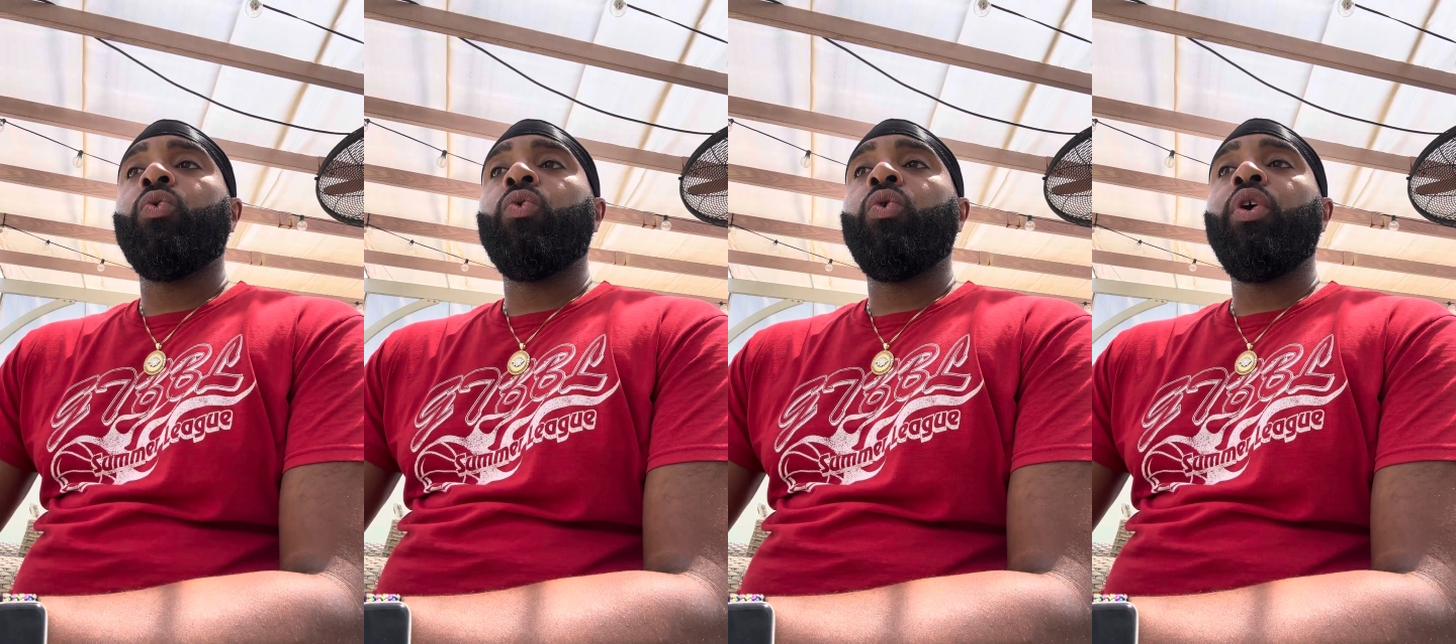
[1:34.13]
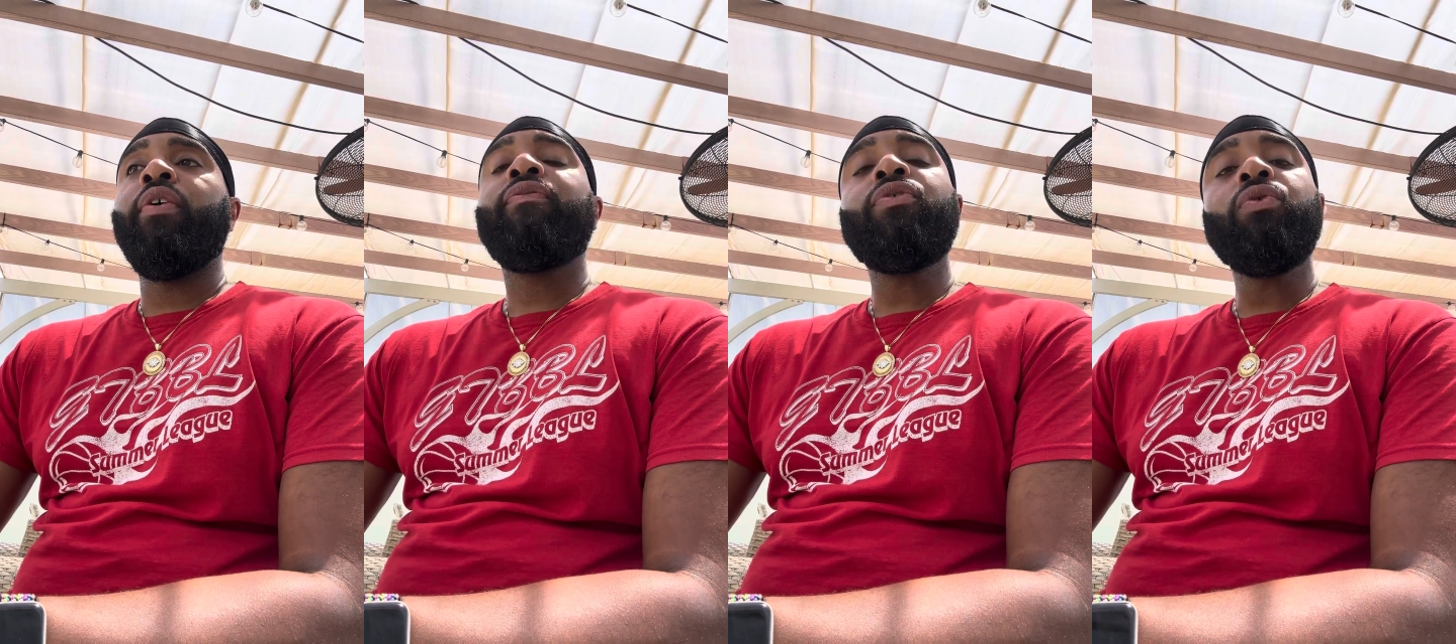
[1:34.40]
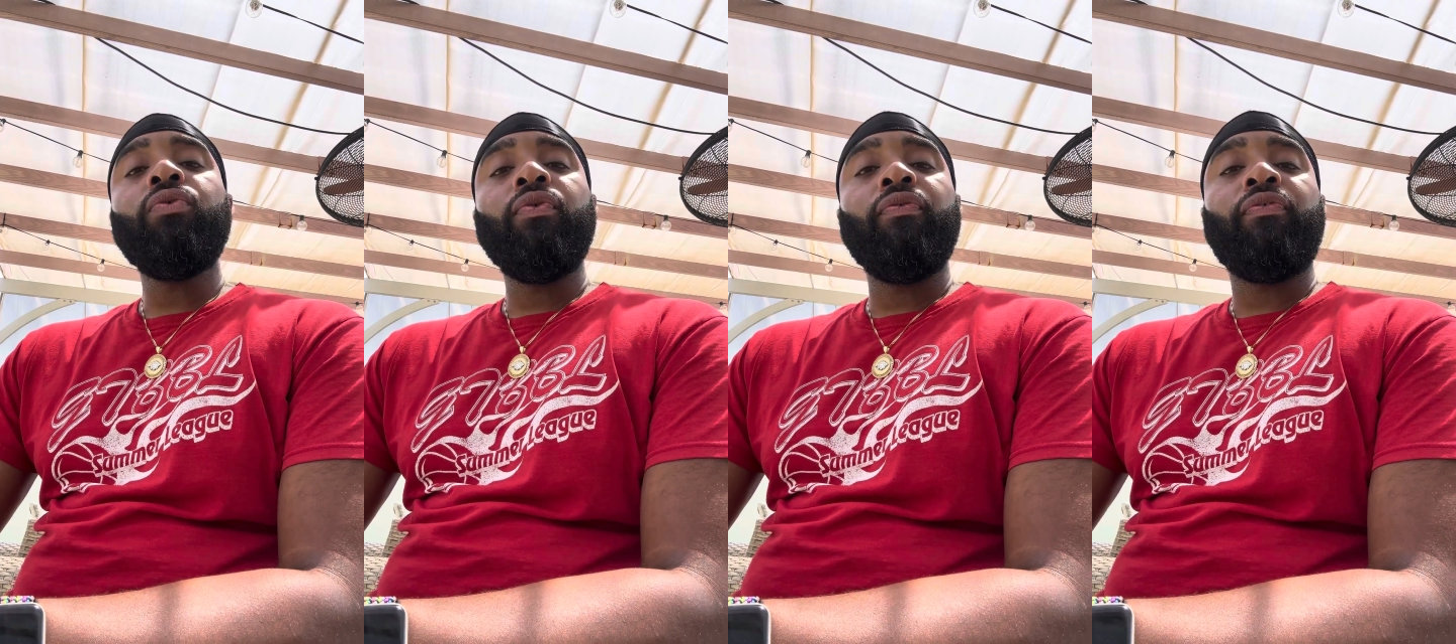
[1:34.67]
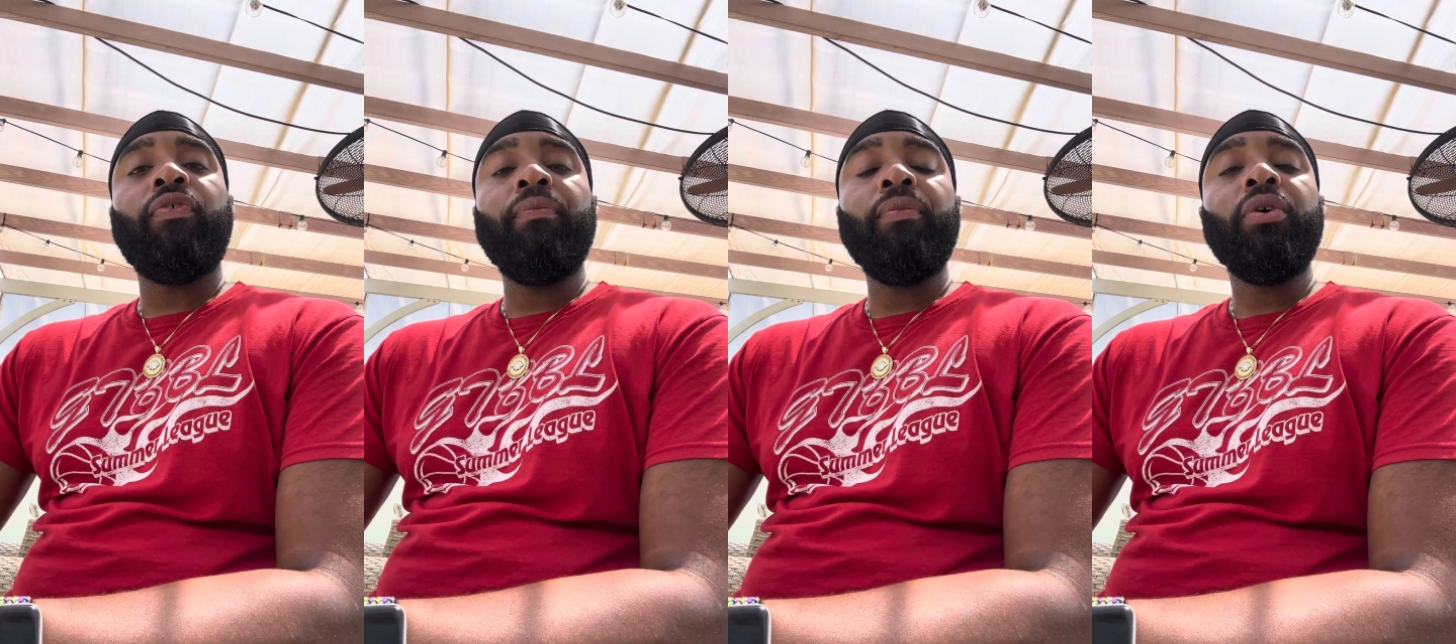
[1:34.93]
if you're
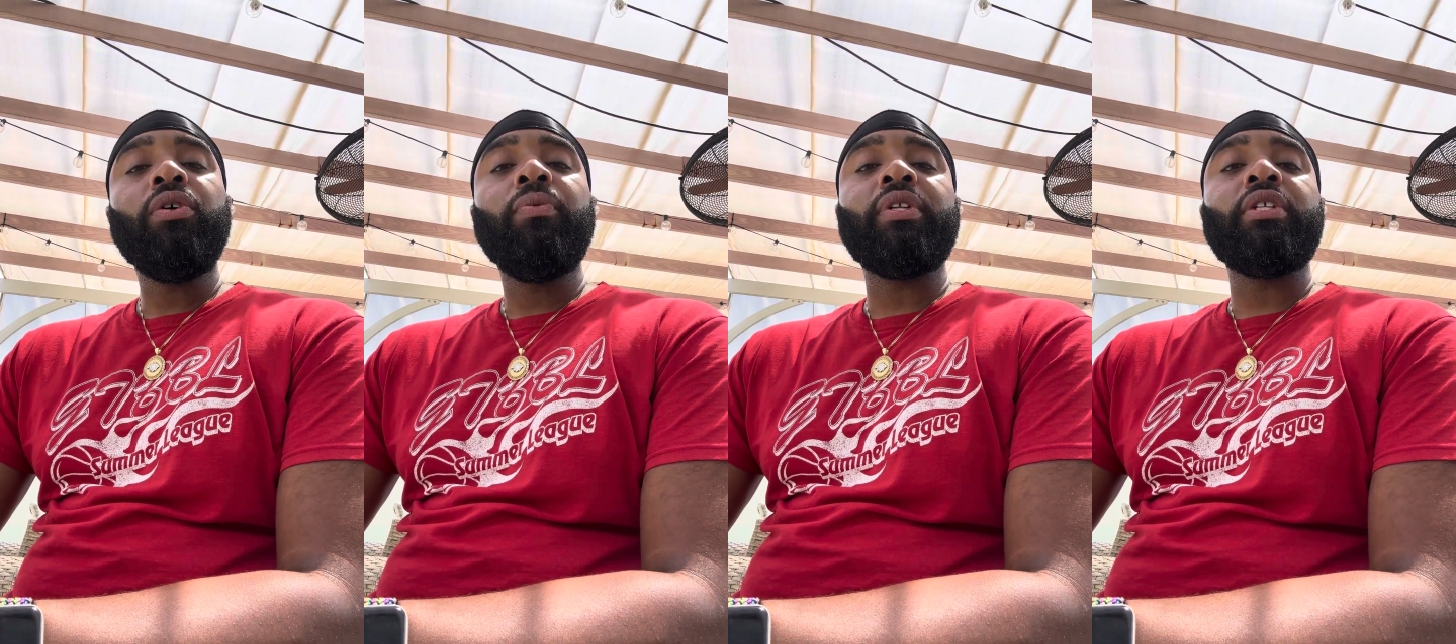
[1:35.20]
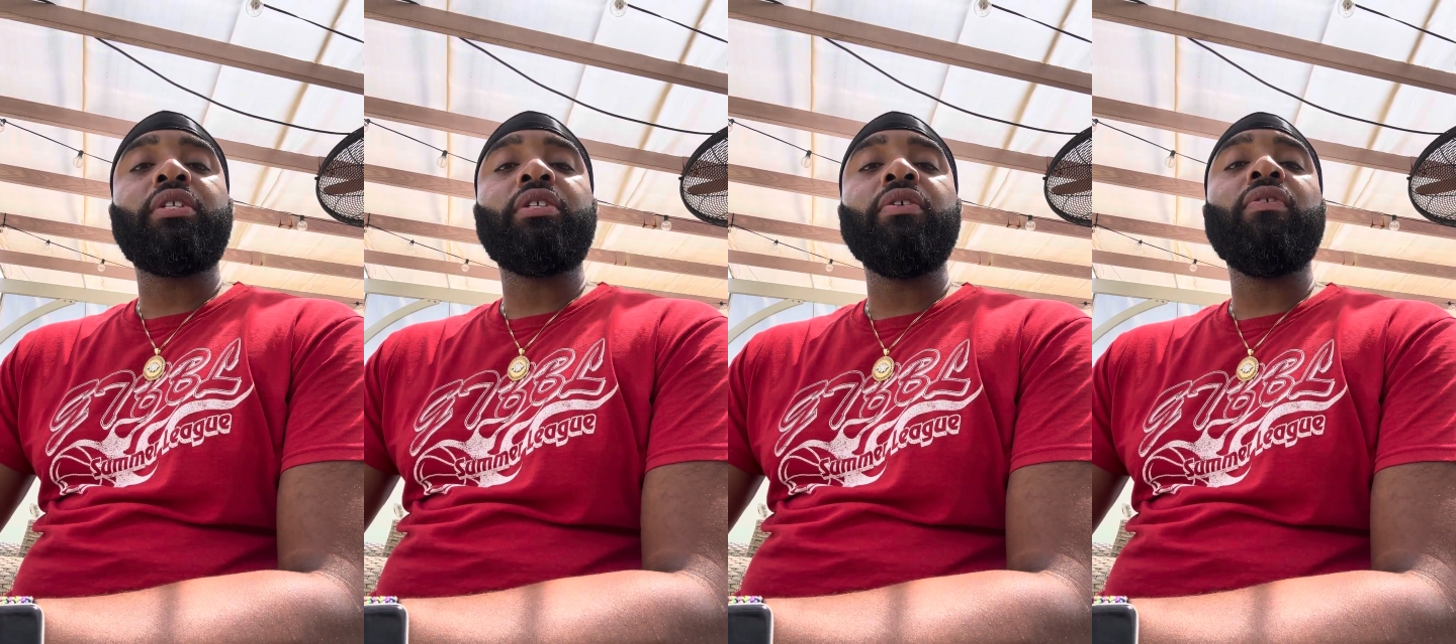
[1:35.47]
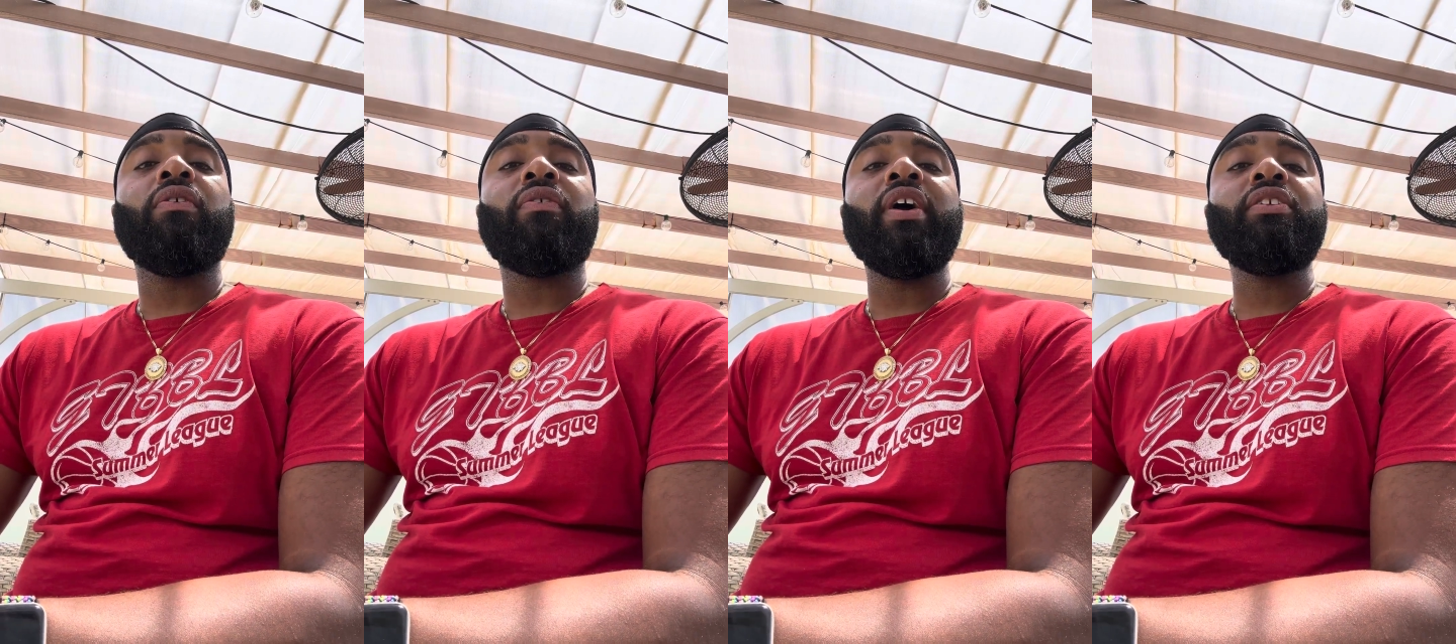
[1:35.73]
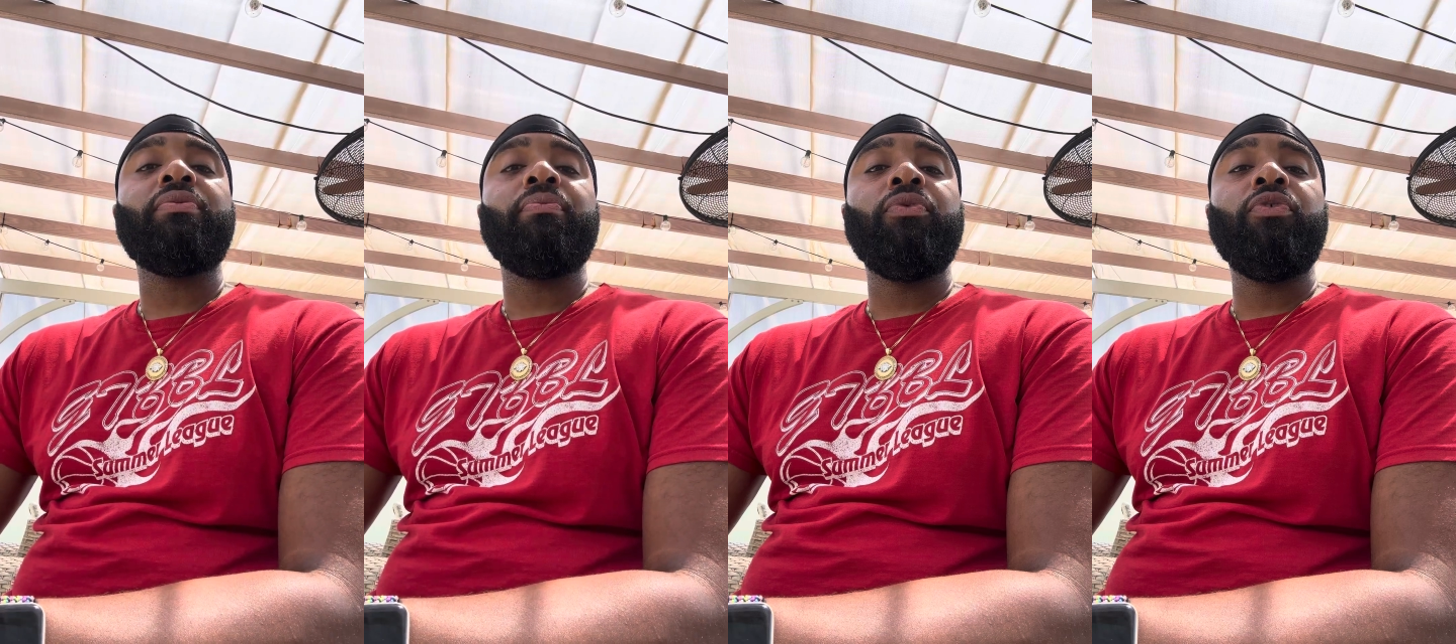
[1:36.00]
familiar with the civil
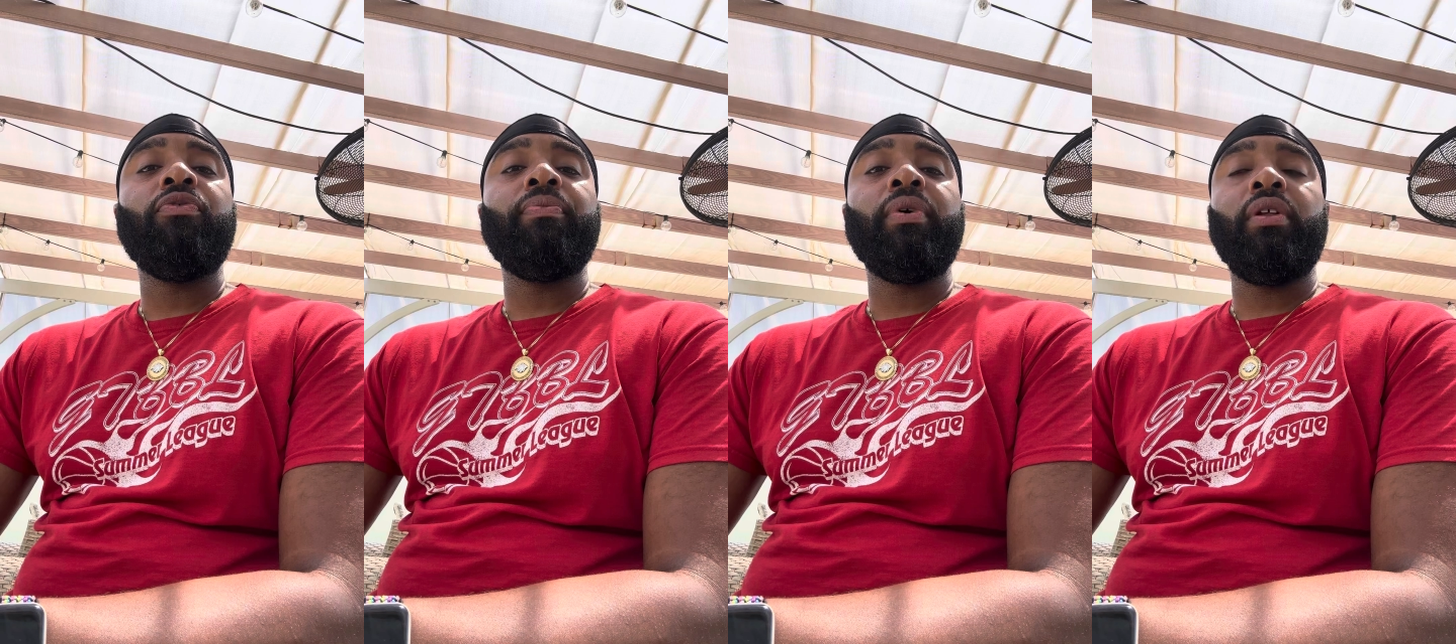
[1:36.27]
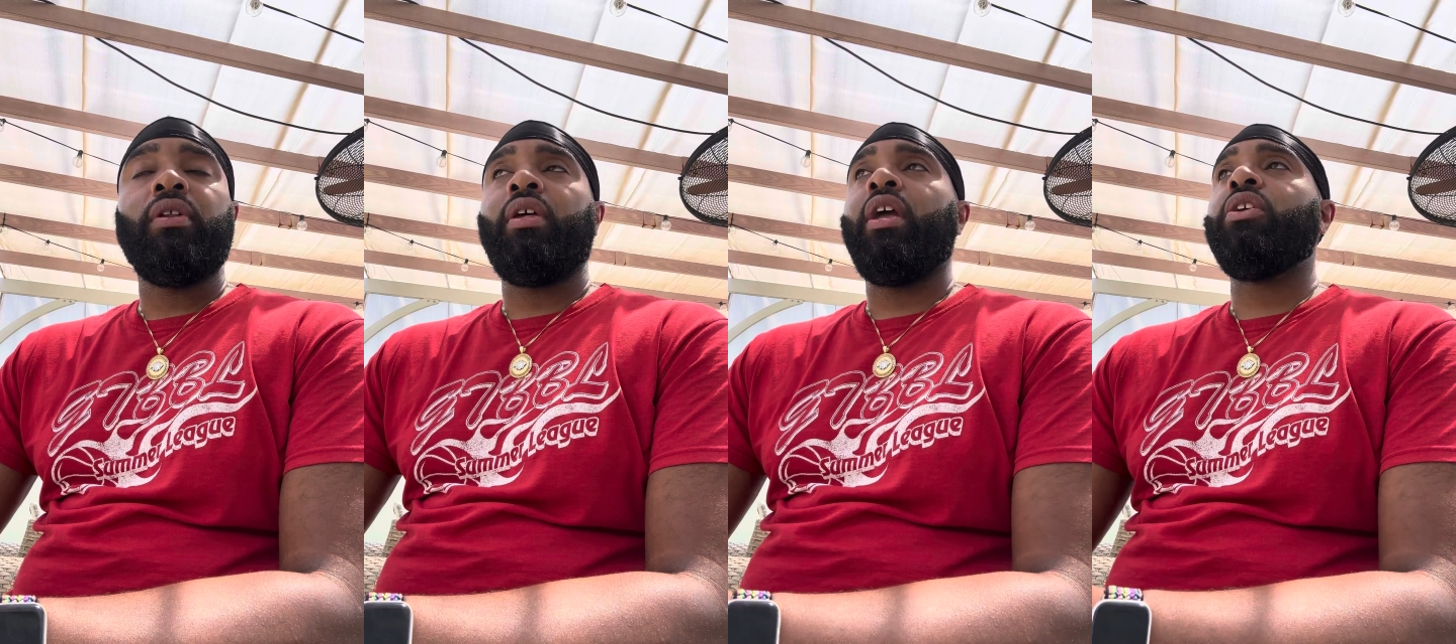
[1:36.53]
rights movement